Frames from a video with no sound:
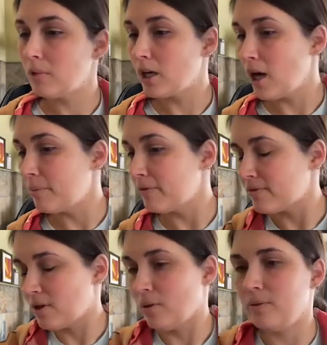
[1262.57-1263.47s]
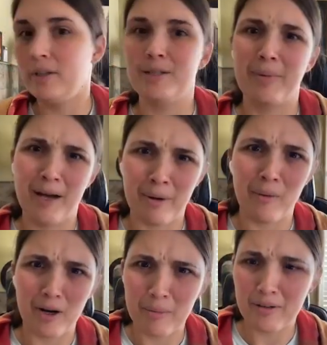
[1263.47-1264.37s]
cup of, oh, it's behind my
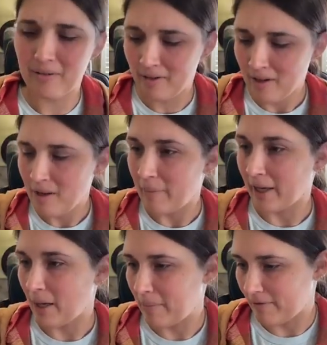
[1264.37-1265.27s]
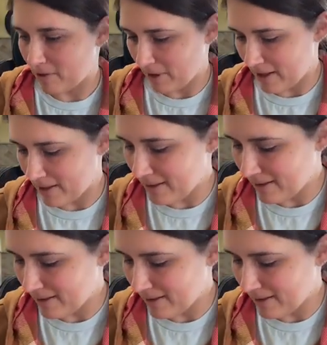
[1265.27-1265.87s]
water bottle. My cup of supplies.